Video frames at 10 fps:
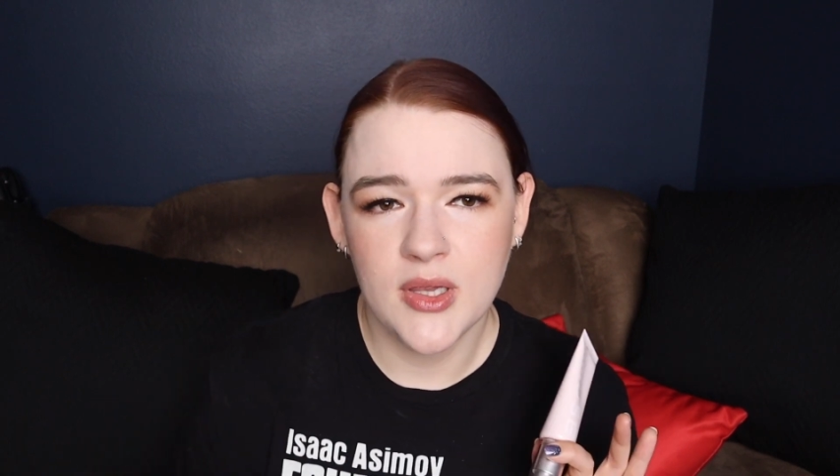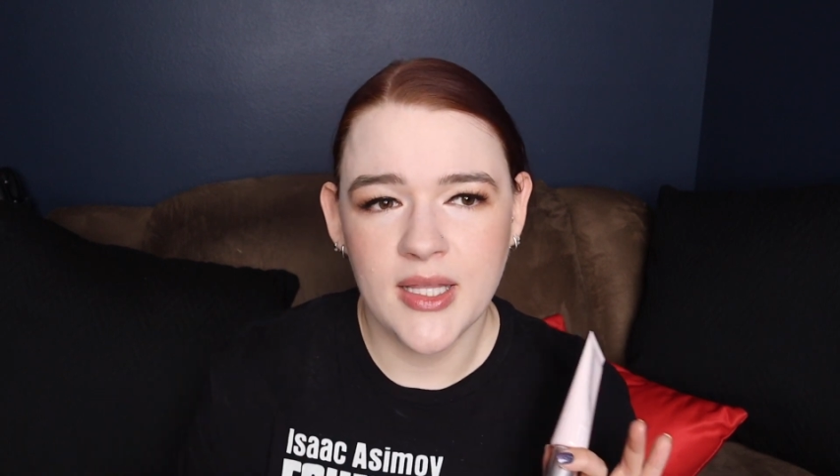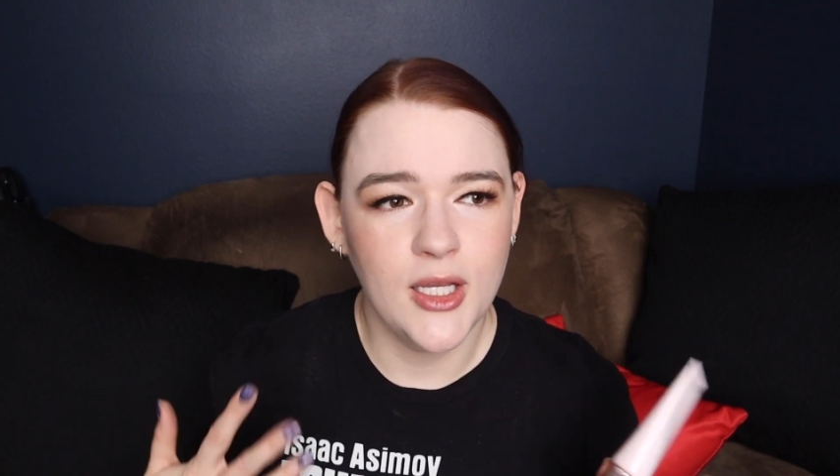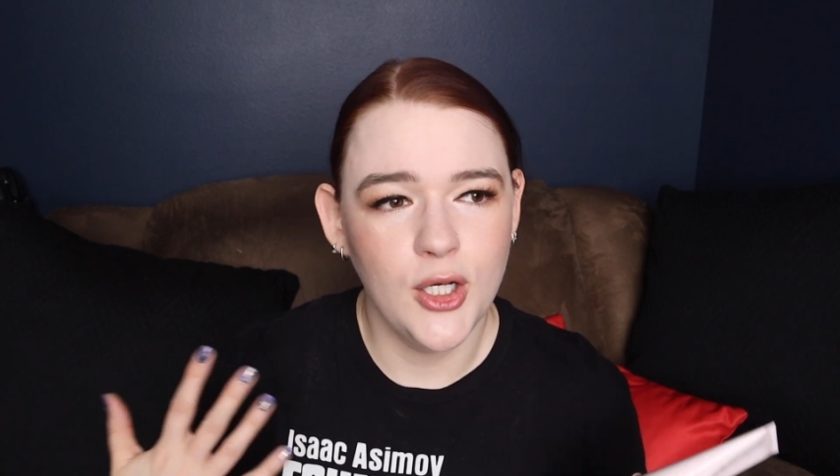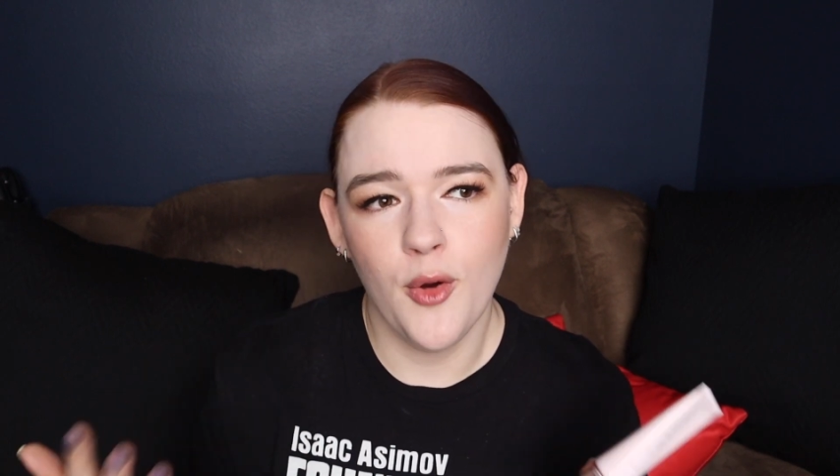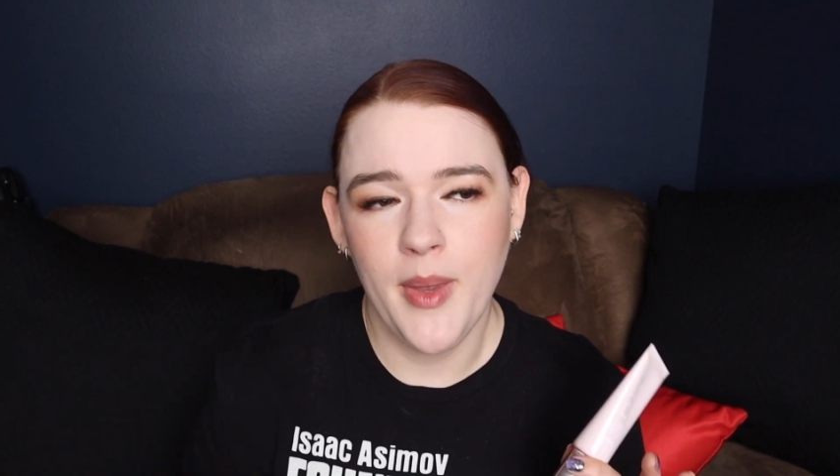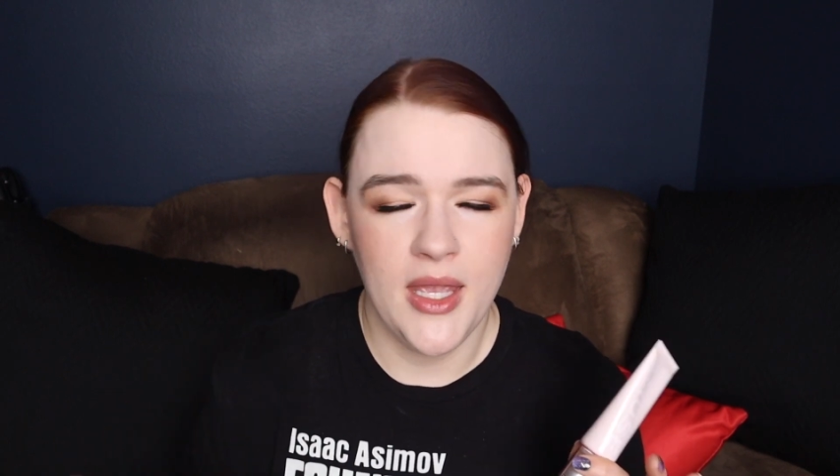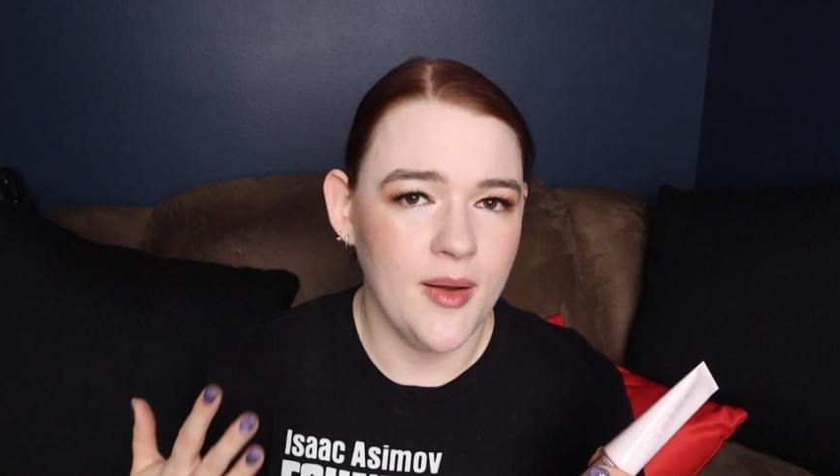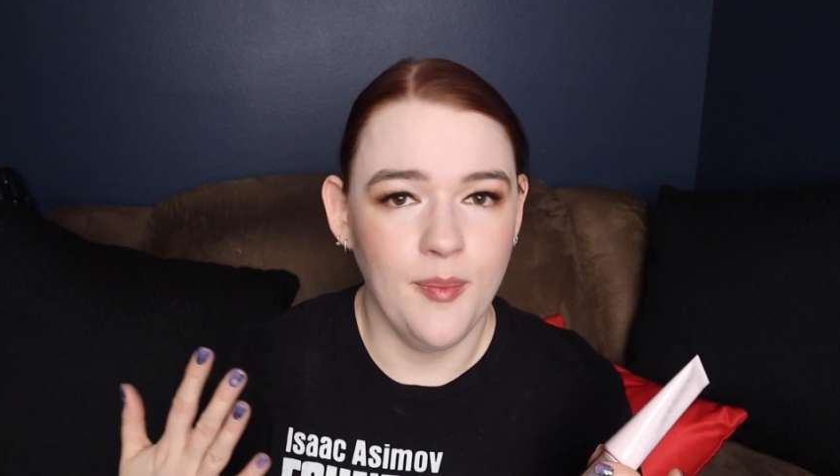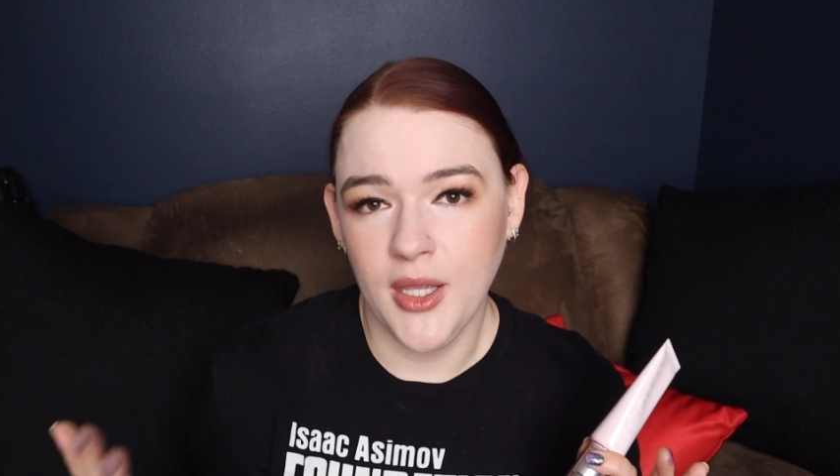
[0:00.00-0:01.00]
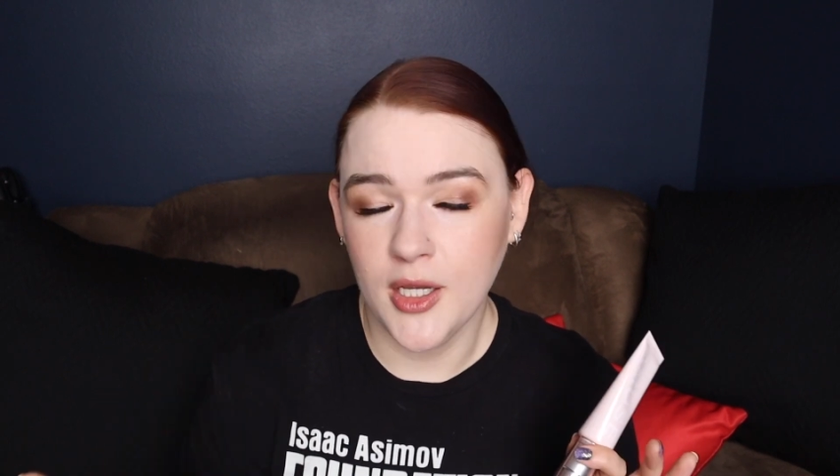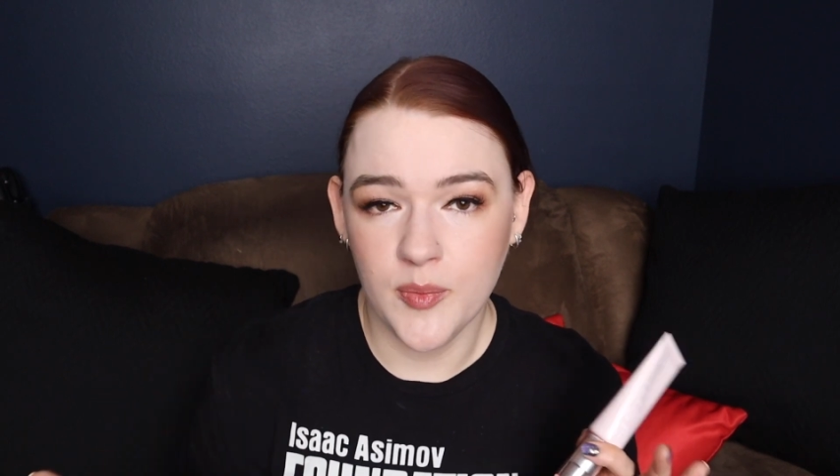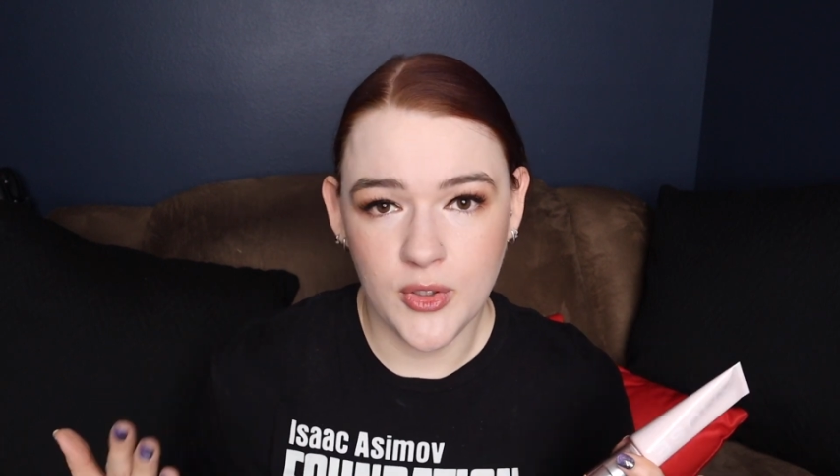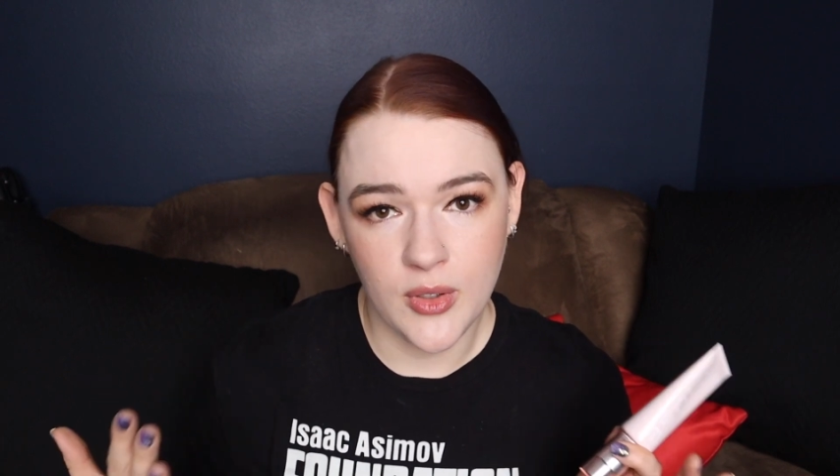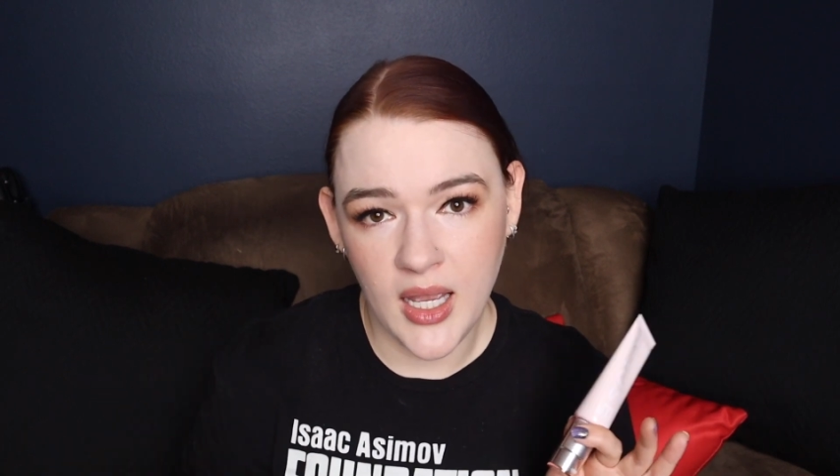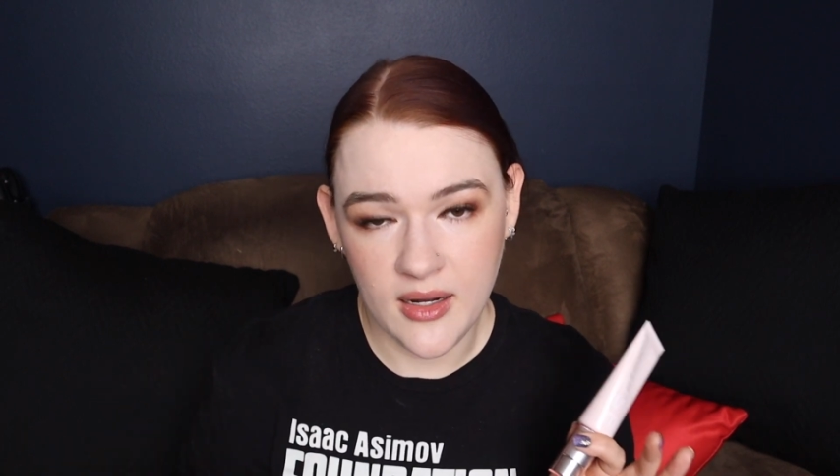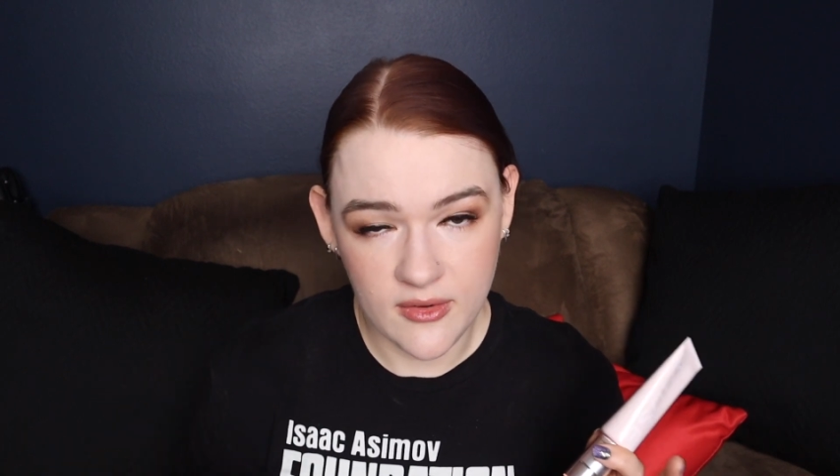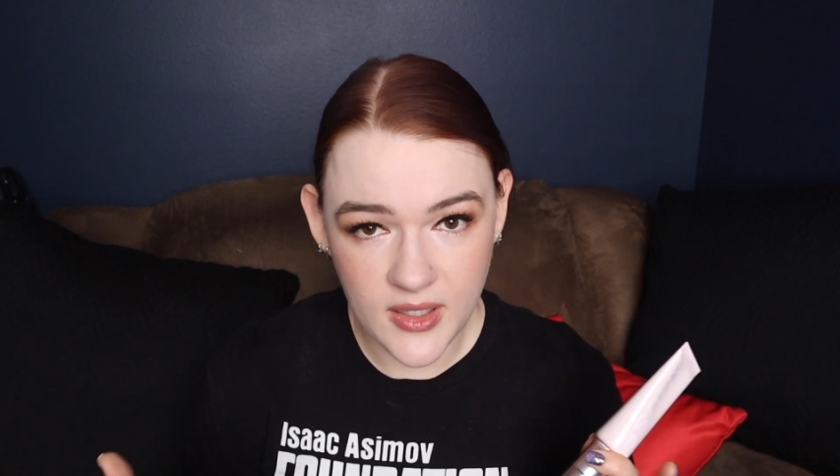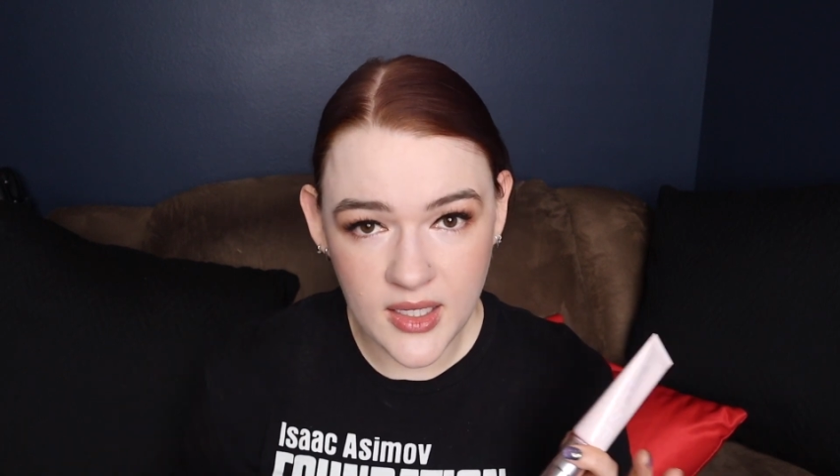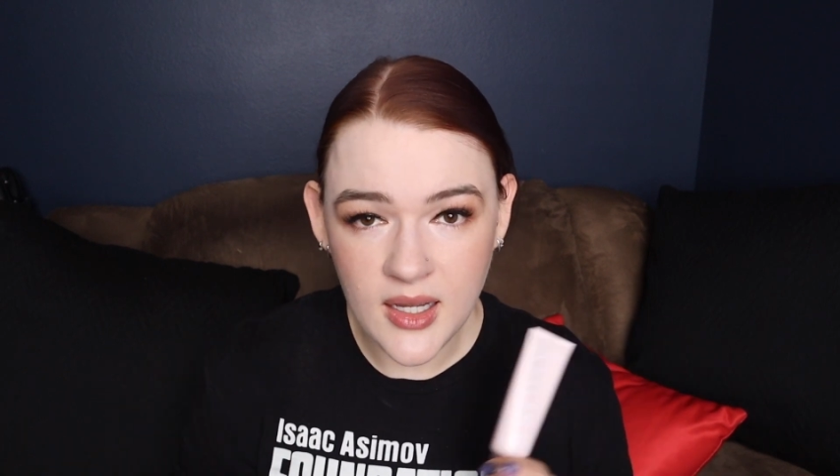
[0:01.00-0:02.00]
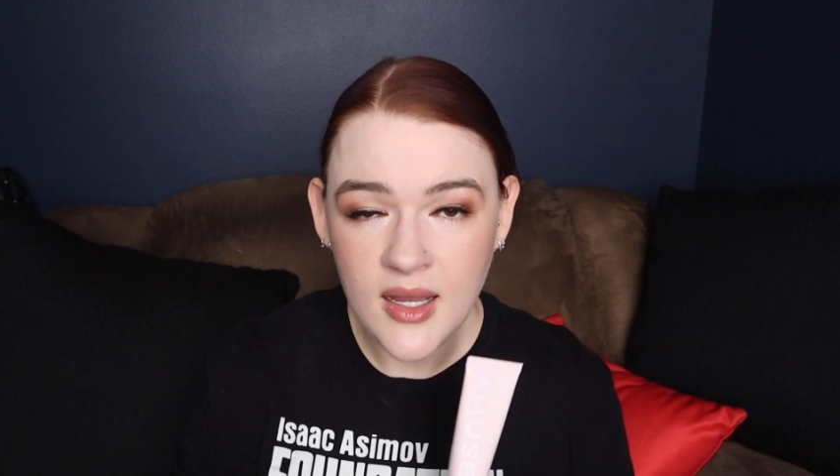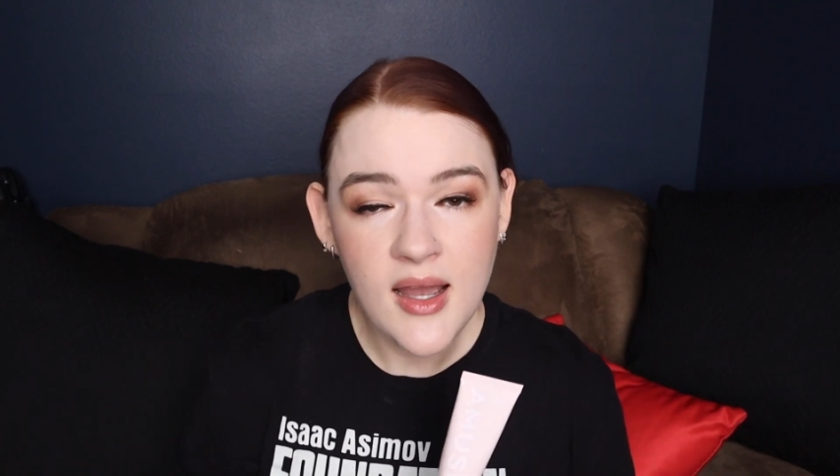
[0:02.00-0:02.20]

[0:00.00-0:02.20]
like a no makeup look kind of thing.